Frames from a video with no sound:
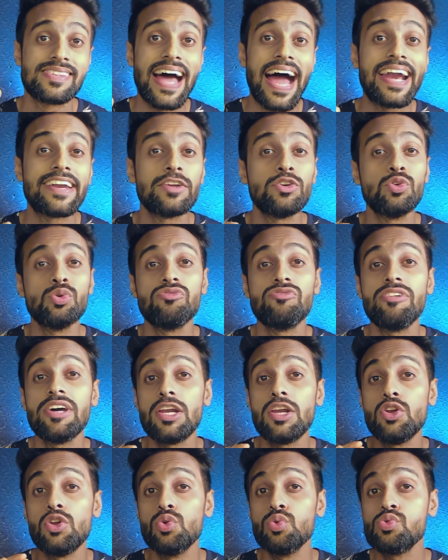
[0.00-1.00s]
that you
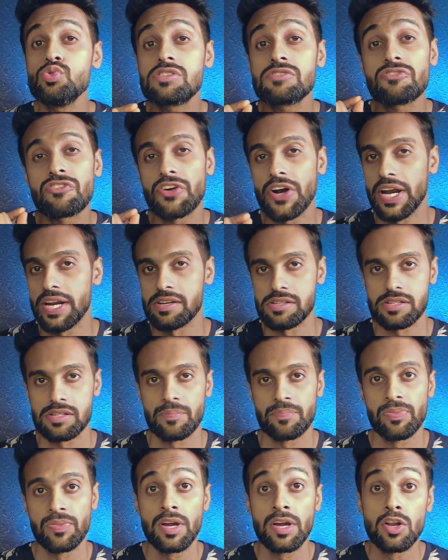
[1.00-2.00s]
will lose
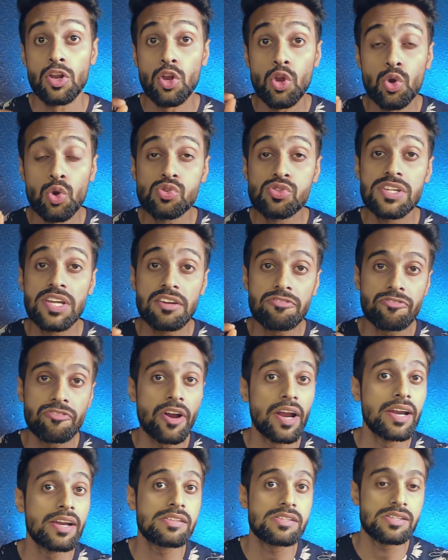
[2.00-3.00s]
friends. Losing
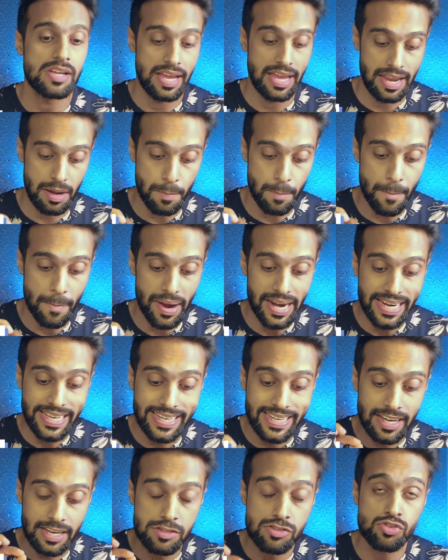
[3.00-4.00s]
friends in
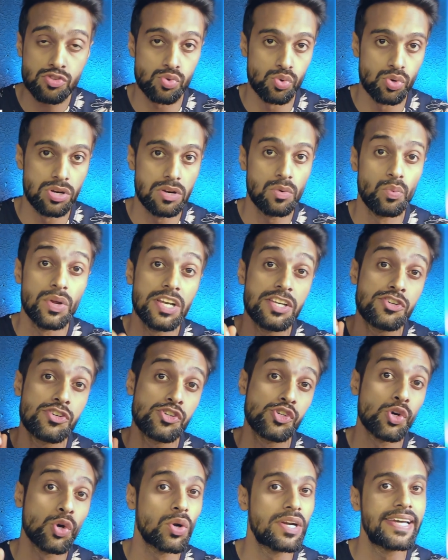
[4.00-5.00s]
medical school will
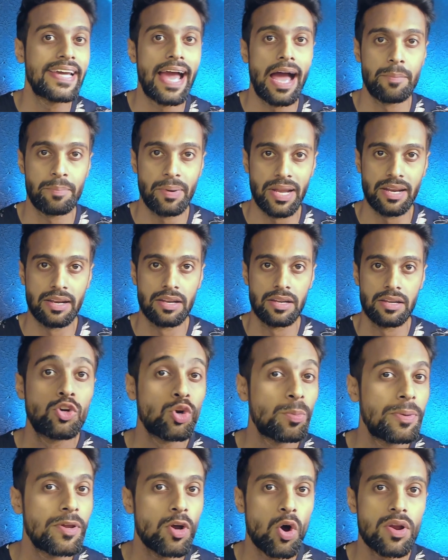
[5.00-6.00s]
surely happen.
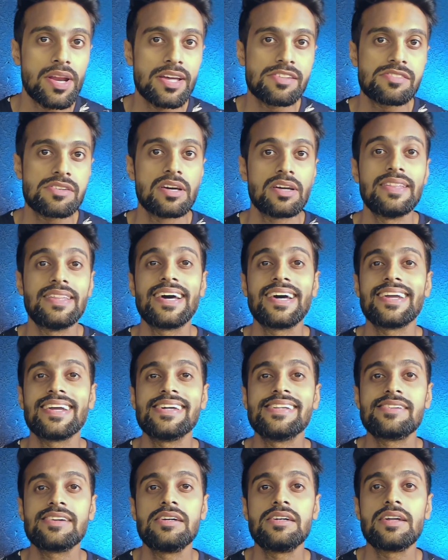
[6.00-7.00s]
To be honest, there
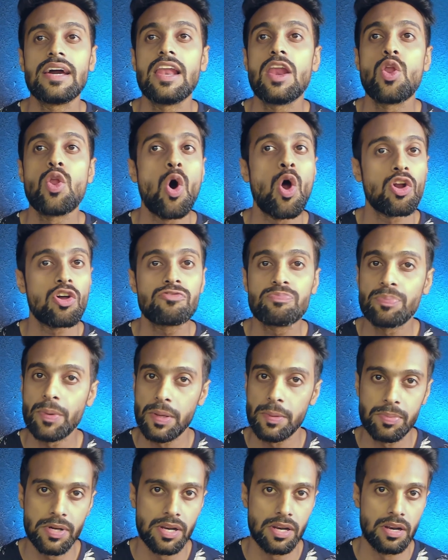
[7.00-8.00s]
isn't a lot of
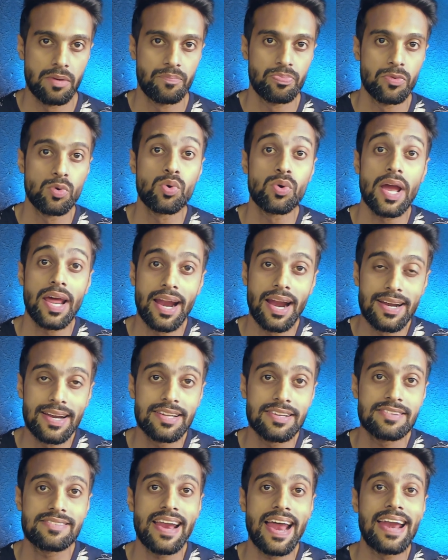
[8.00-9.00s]
people who can
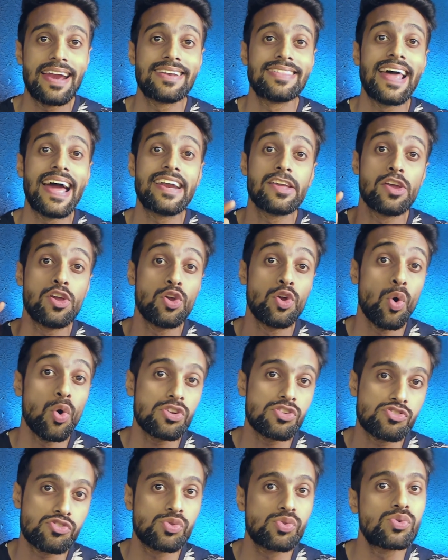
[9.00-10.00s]
understand that
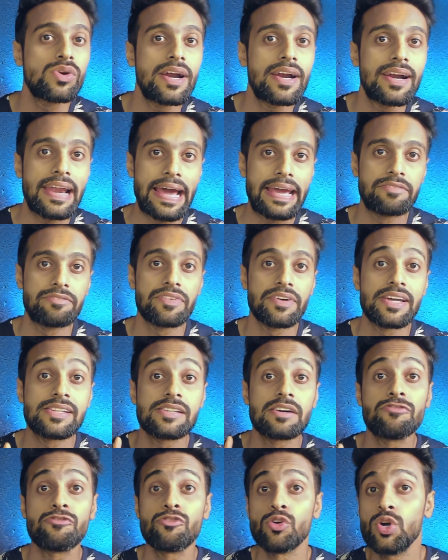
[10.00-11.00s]
your student life
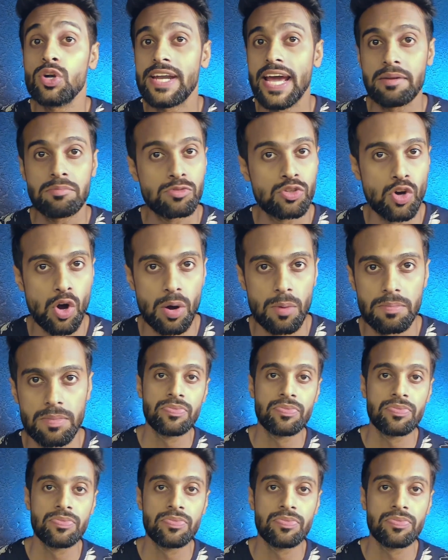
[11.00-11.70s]
is a full-time job.